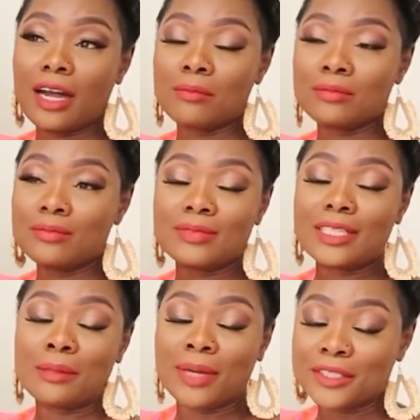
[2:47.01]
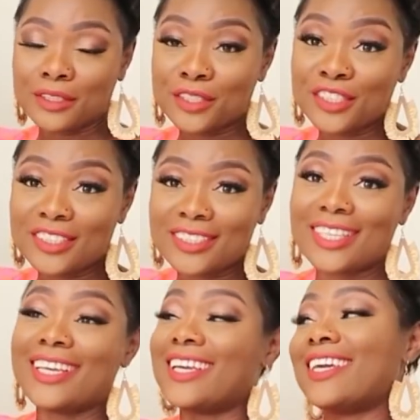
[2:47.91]
I'm in my 30s
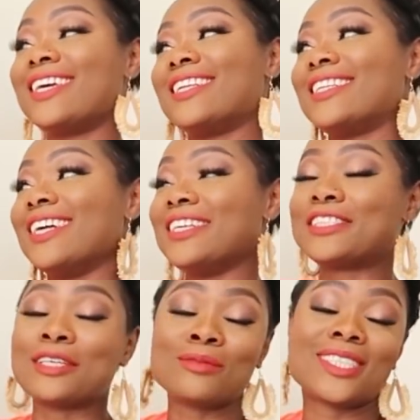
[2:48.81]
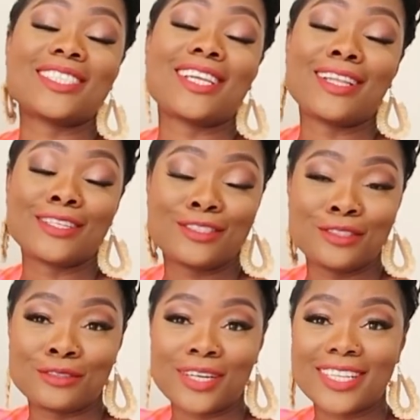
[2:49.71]
and sometimes I like to
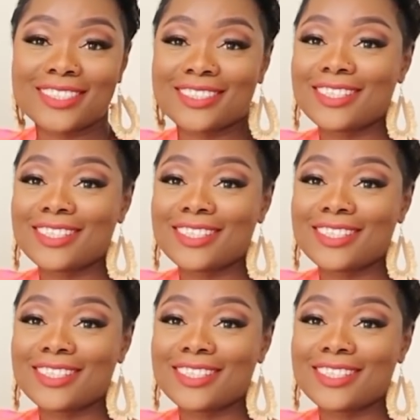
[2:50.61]
dress